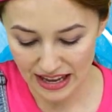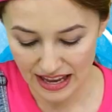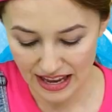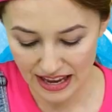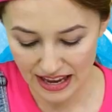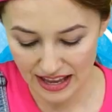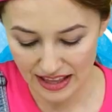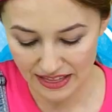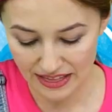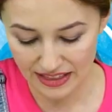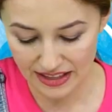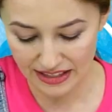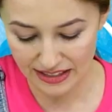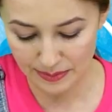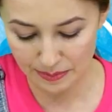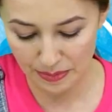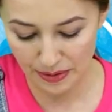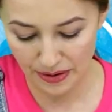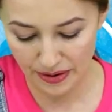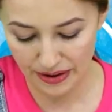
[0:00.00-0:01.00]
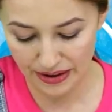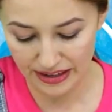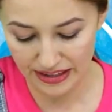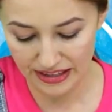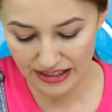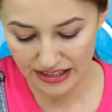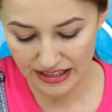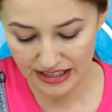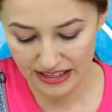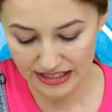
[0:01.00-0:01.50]
and this
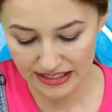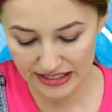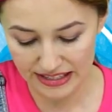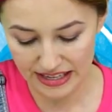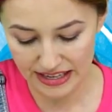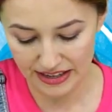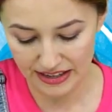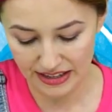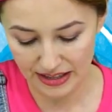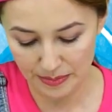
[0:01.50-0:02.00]
part is here.